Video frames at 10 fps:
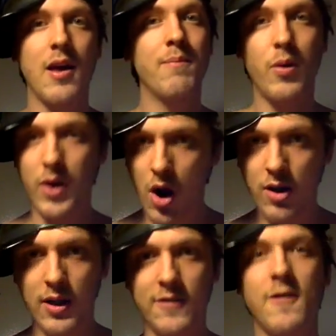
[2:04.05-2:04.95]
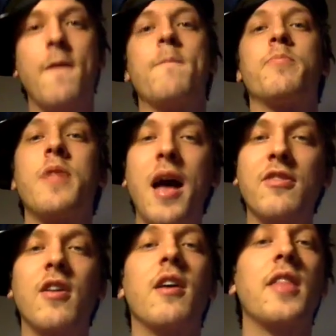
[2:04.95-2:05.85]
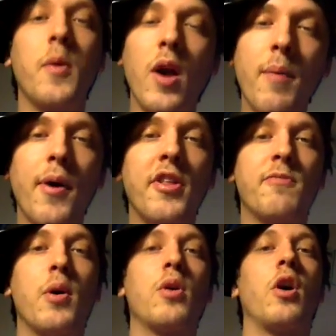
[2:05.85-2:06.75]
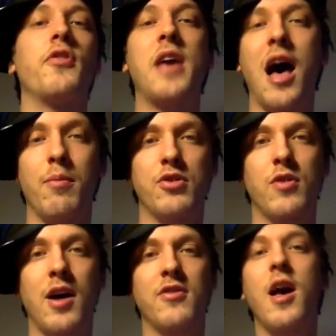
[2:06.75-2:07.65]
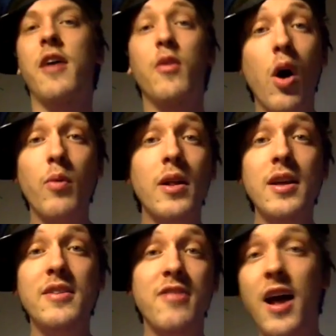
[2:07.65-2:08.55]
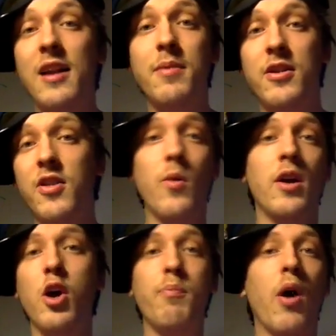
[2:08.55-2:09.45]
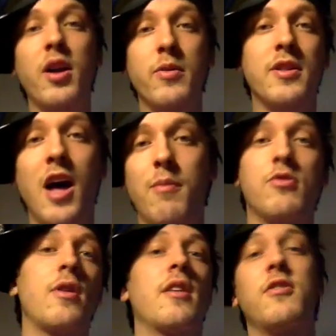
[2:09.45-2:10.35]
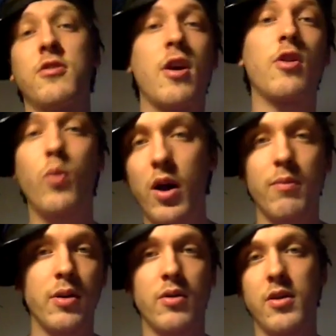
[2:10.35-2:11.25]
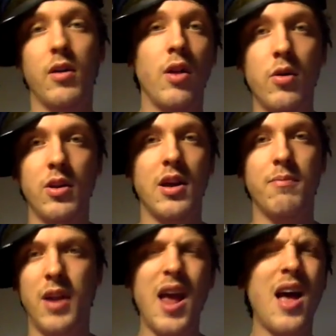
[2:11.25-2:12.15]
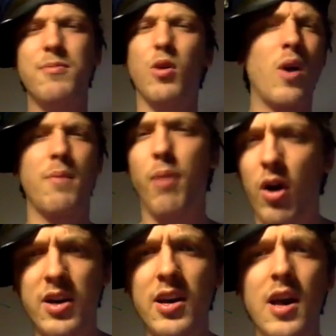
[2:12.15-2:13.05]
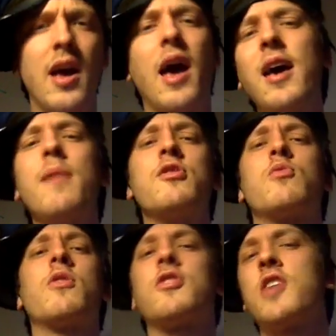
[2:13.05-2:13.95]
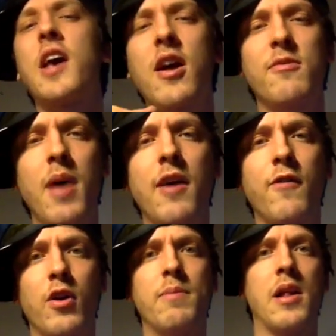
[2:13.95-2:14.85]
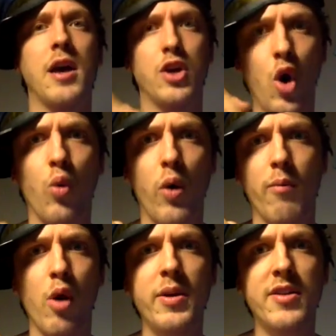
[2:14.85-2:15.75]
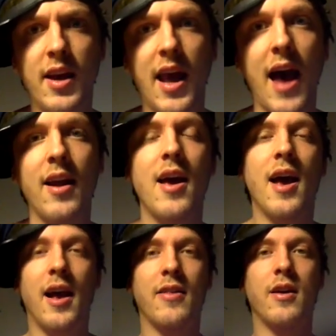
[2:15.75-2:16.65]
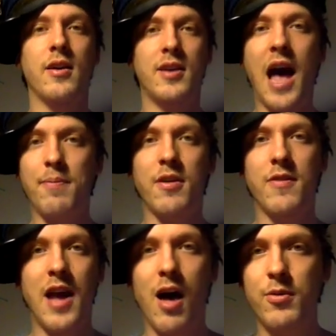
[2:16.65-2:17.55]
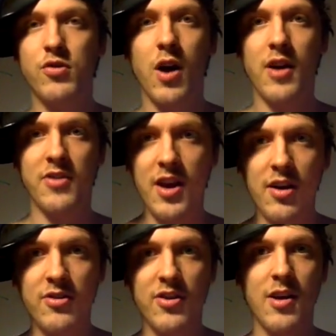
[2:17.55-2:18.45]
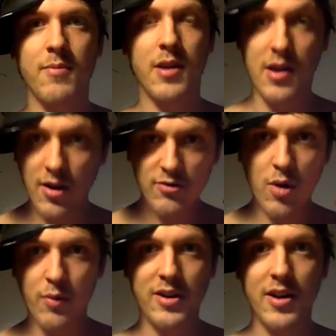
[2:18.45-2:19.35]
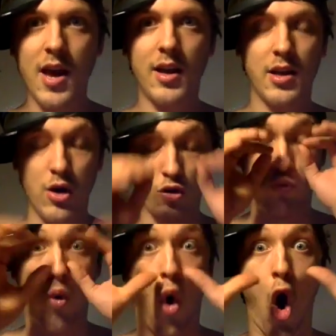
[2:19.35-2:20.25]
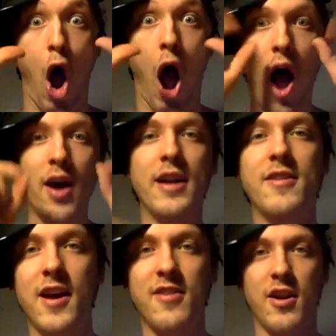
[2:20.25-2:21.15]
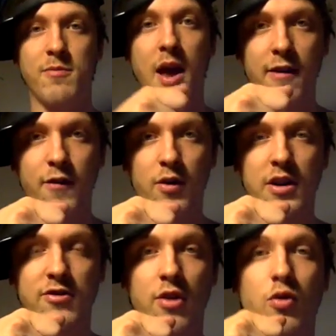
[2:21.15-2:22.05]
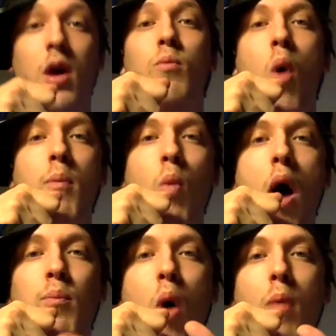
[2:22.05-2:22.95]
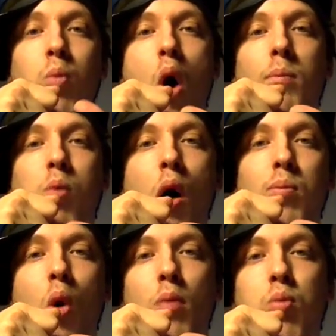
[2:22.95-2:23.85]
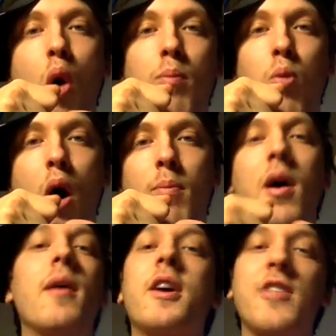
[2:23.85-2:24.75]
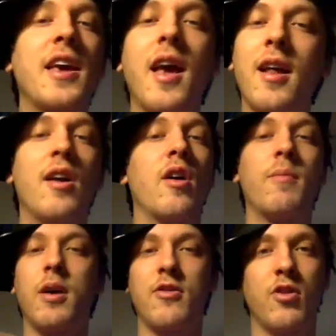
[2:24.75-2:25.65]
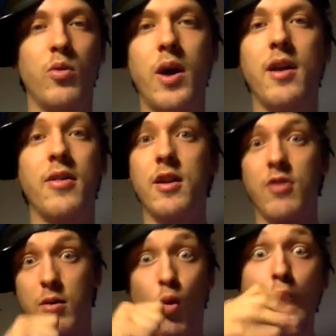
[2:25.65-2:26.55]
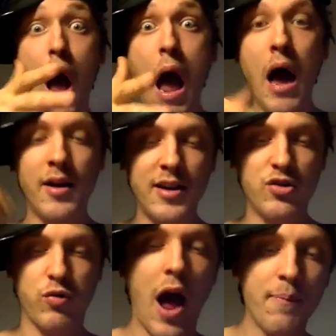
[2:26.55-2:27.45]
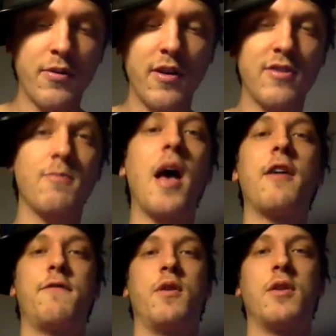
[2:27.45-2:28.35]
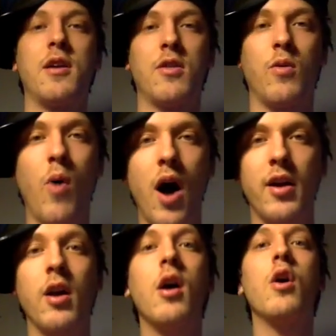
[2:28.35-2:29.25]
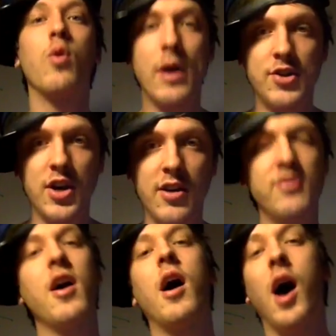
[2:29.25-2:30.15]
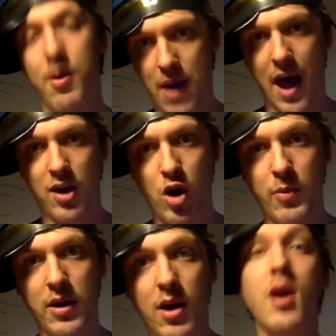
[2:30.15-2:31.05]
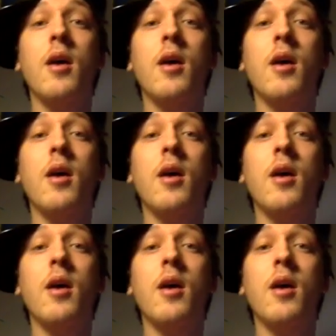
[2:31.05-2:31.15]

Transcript: But regardless, next, they run up on this boat called the Albatross. And they're all really excited because they want to go party with the Albatross. It's another whale boat, and they're lonely. But Ahab don't want to party. Ahab just wants to take out his megaphone and be like, yo, where Moby Dick at? And the captain of the Albatross hears him, he hears Moby Dick, and he goes, what? And he takes out his megaphone and he starts going, womp, womp, womp, womp, womp, womp, womp, womp, because they can't hear him because of the wind. And then he's like, wah! And he drops his megaphone into the water, which is a bad omen.